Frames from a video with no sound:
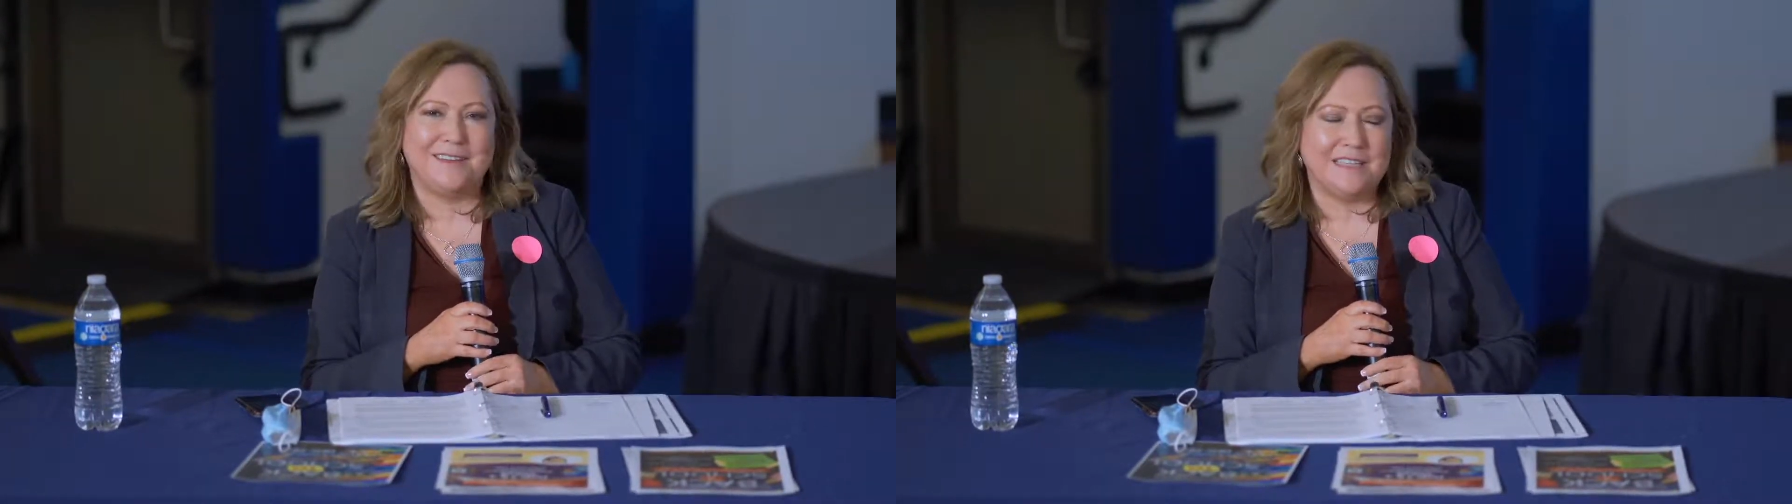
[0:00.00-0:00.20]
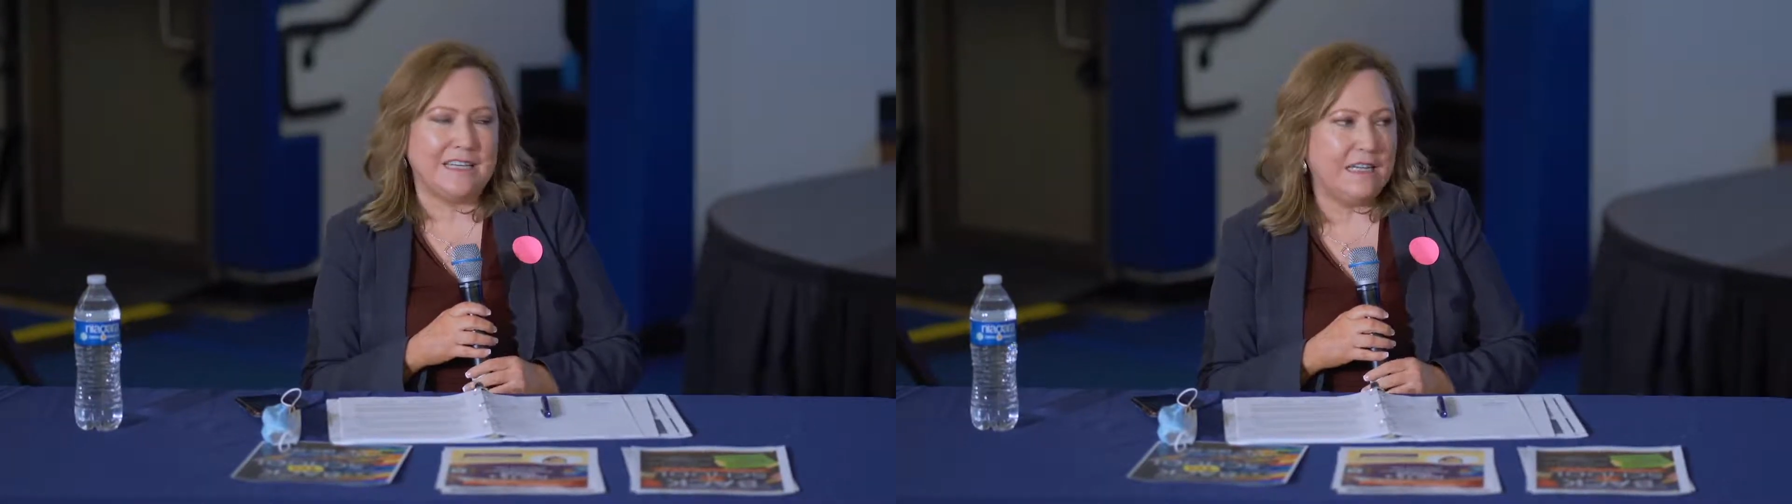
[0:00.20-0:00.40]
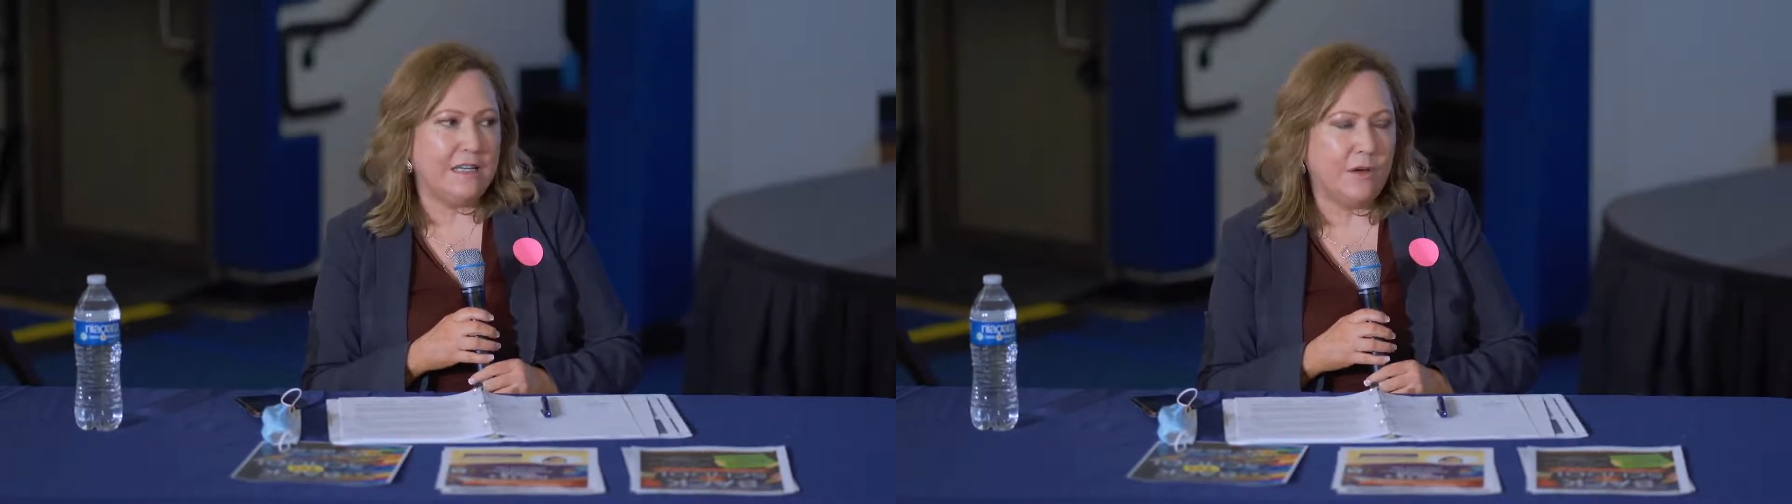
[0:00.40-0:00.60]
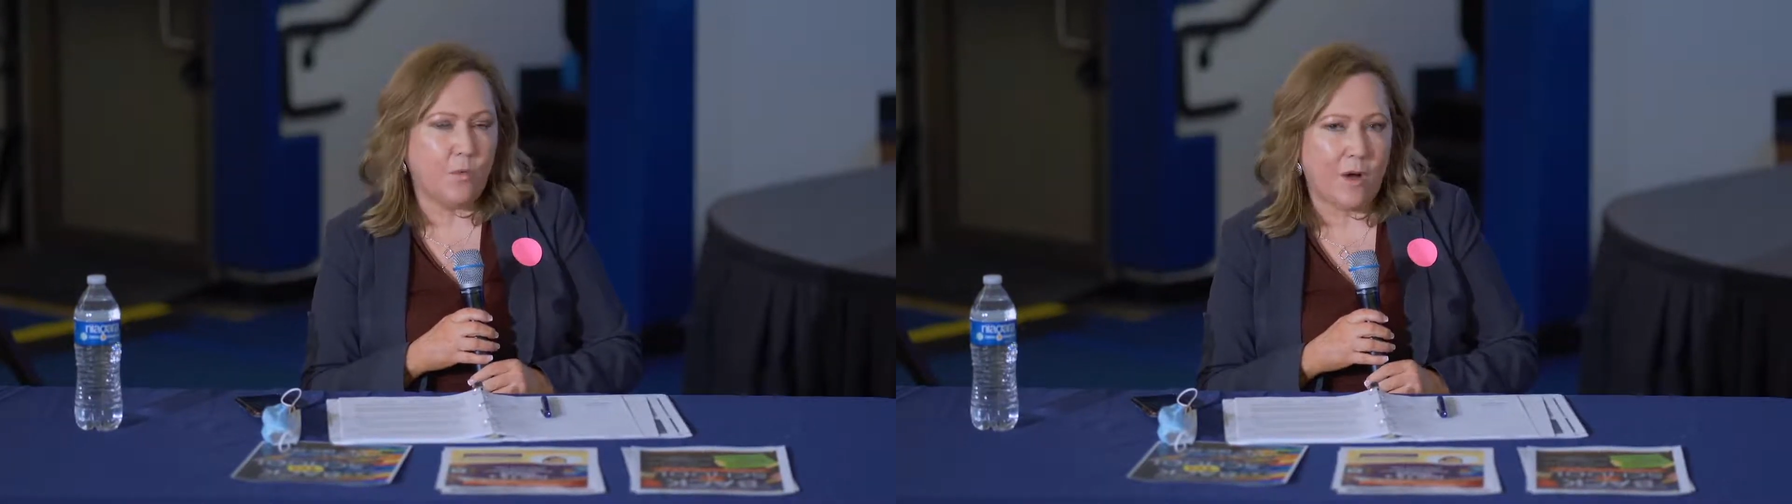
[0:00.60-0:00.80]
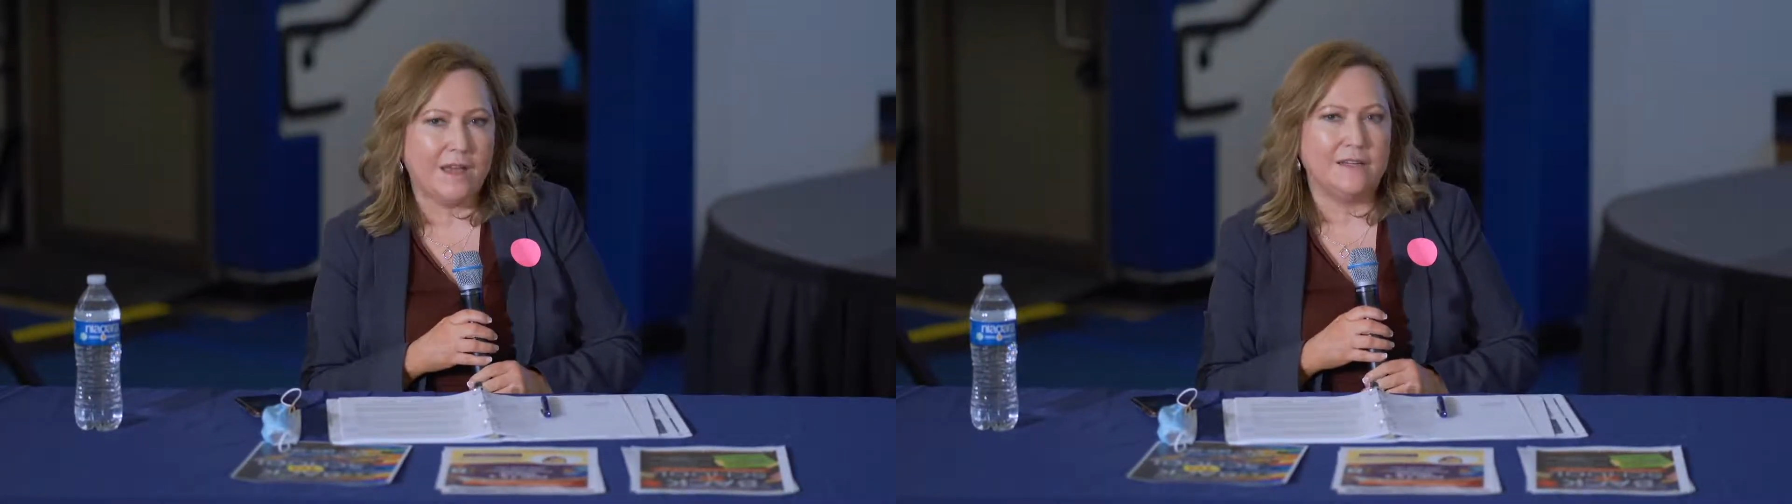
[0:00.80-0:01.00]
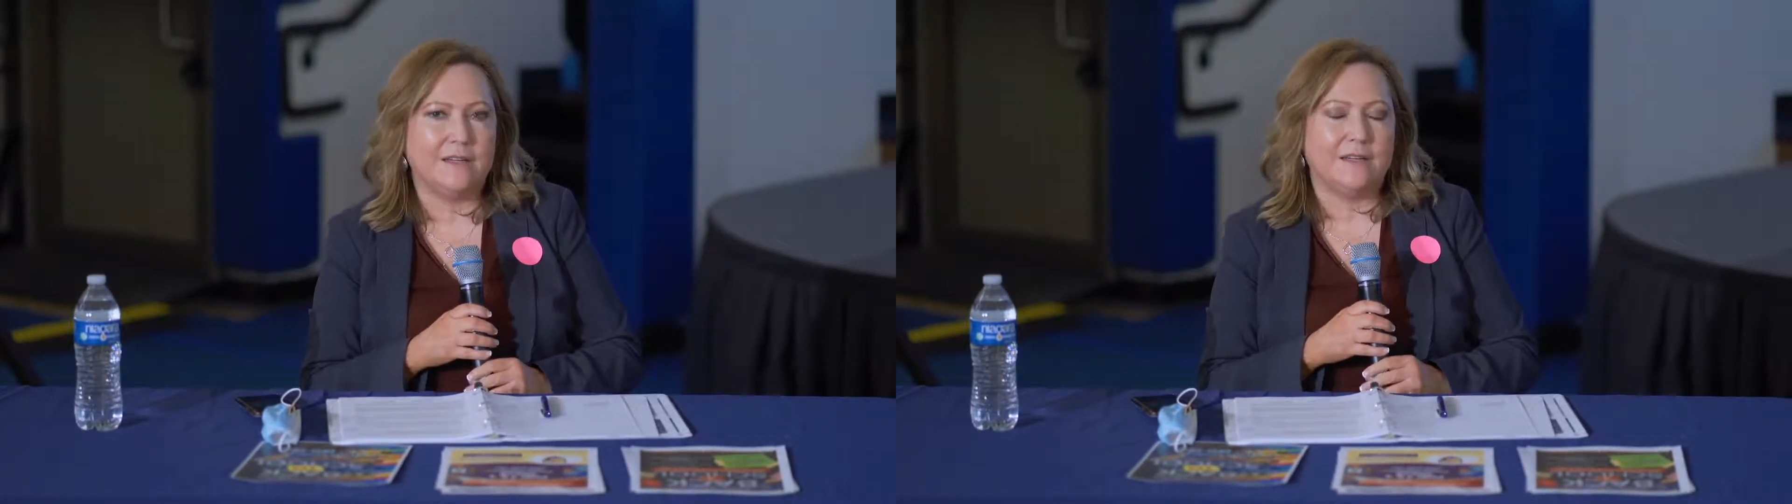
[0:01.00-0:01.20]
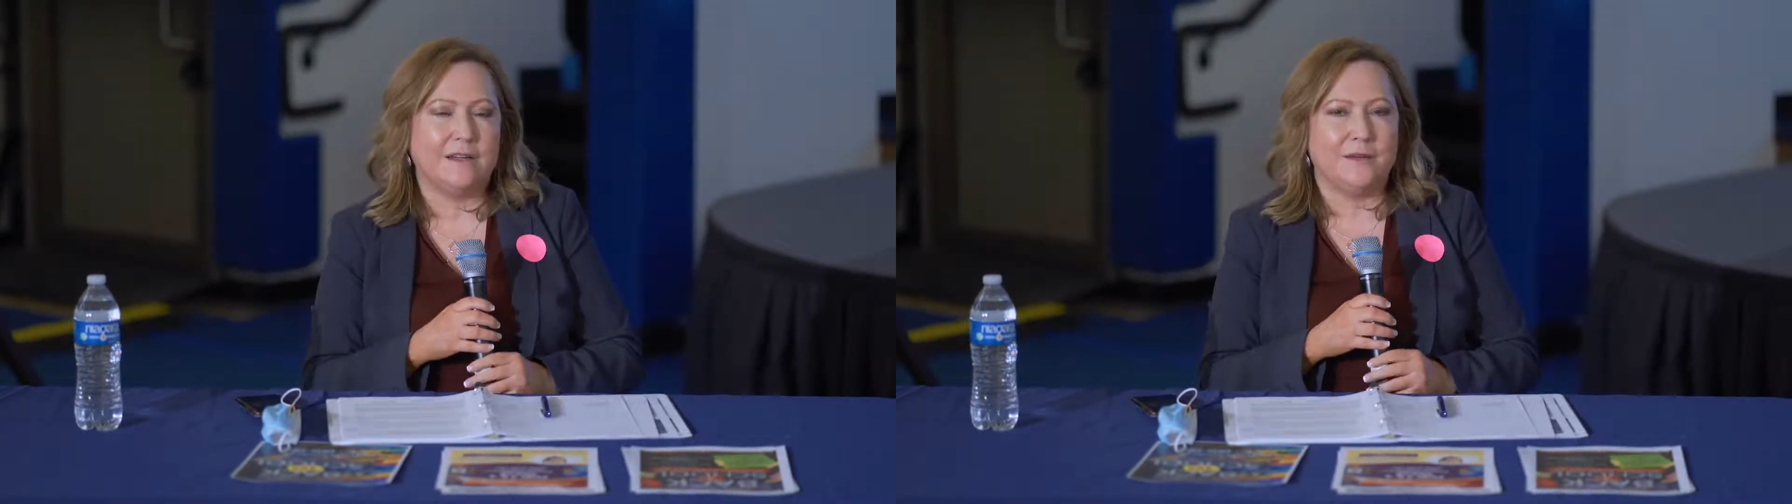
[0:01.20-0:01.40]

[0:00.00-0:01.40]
city-wide